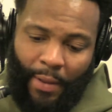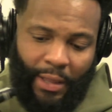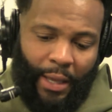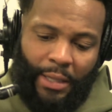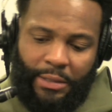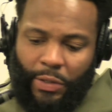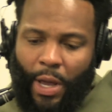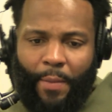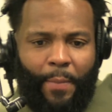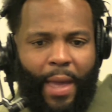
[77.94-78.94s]
thing is, you know,
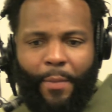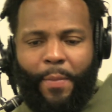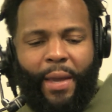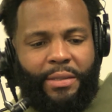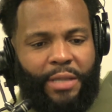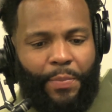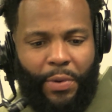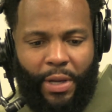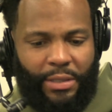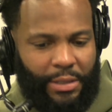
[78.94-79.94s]
I'm, I'm going to make it simple,
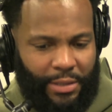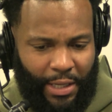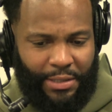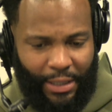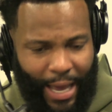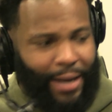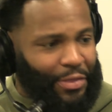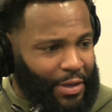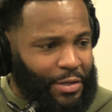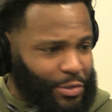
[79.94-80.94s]
because it's, it's a lot of
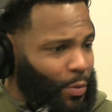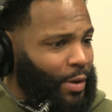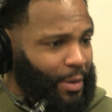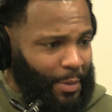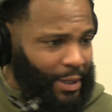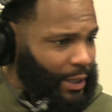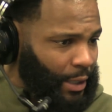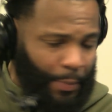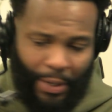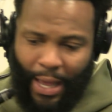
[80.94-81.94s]
things you want them to clean
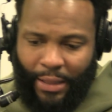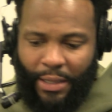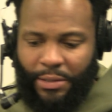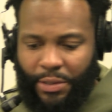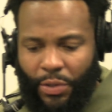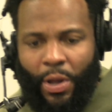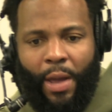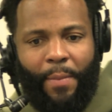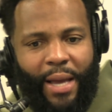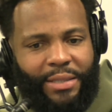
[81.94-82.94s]
up, a lot of things to do.
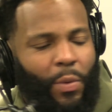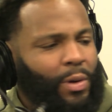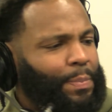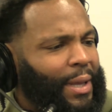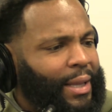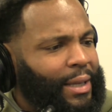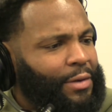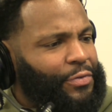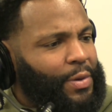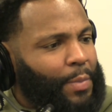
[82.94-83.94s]
Maz, I want to play clean
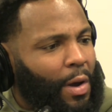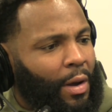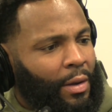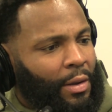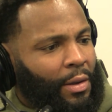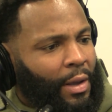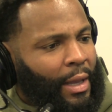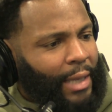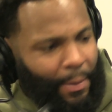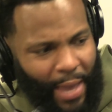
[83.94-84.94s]
football.
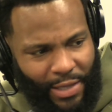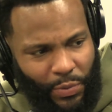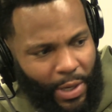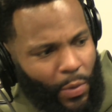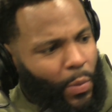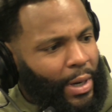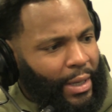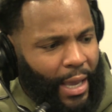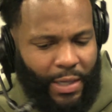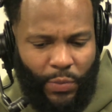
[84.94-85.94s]
Like, Maz, when they were winning
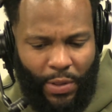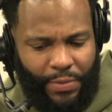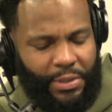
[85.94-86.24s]
games, whether it was the